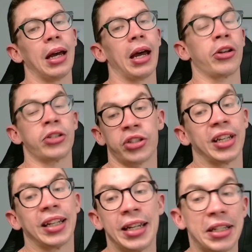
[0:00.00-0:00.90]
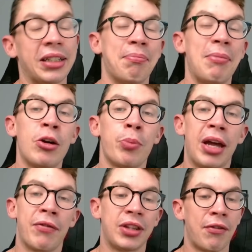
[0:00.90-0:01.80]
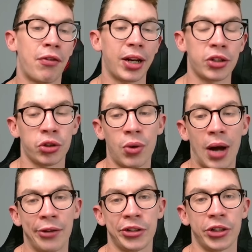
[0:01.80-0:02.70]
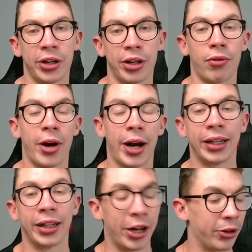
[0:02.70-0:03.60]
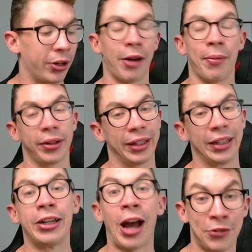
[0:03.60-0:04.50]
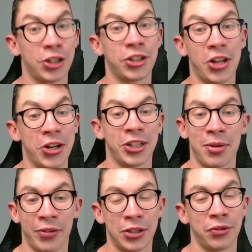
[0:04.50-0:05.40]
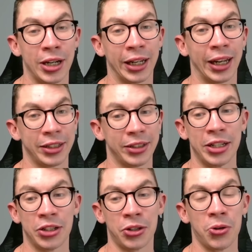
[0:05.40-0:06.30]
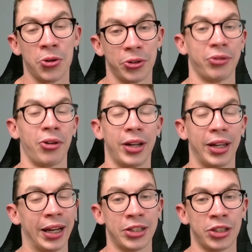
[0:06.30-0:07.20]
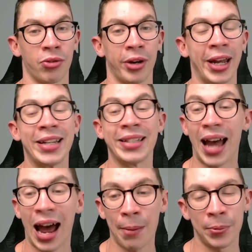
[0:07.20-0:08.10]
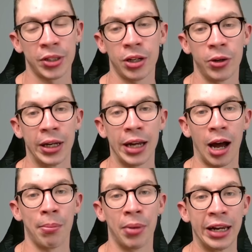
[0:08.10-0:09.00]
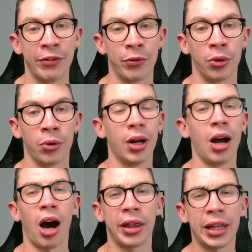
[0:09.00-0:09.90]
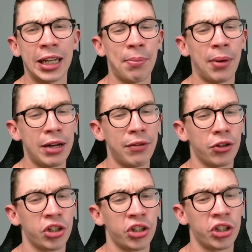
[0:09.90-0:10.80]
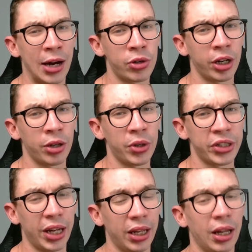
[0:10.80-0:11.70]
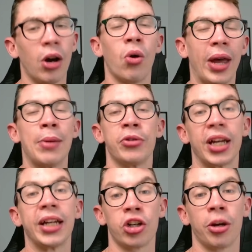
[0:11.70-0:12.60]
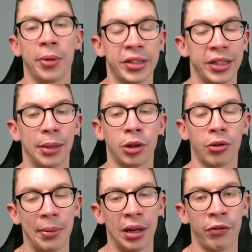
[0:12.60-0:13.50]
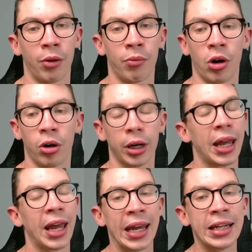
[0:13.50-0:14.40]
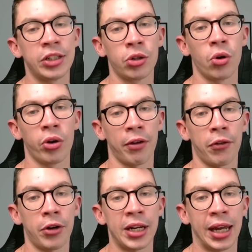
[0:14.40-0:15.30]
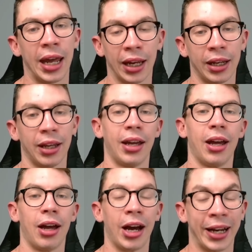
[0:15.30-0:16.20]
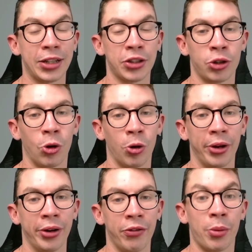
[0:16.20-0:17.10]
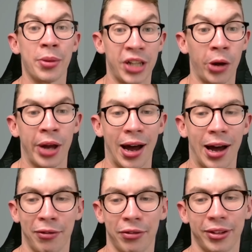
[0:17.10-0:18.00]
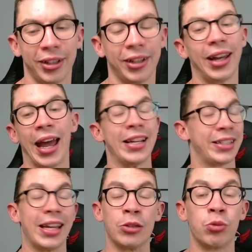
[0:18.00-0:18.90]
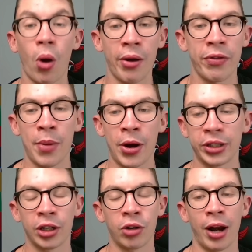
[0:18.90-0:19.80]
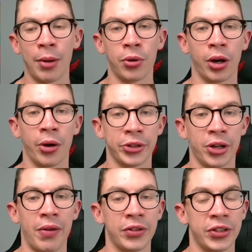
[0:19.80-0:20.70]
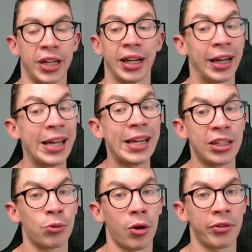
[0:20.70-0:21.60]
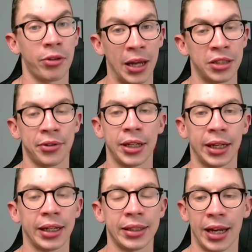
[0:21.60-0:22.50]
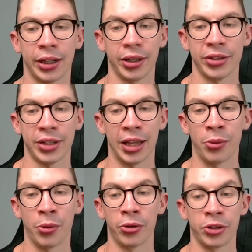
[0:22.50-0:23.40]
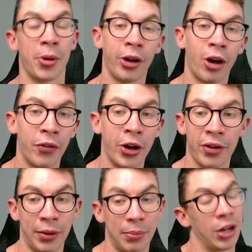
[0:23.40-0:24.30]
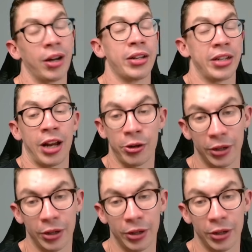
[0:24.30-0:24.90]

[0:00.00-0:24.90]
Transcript: I just think he's a little bit of a differential outside threat, you know. You have to search some of his free kicks that he scored, right, in his career. He's absolutely unbelievable. I think he played for Schalke, was it? Or it was a German team. Correct me if I'm wrong. He scored a free kick against Dortmund from his own half. And it's one of the most incredible goals that I've ever seen. And he is one of the best free kick takers in the world. You might not have heard of him. I don't know.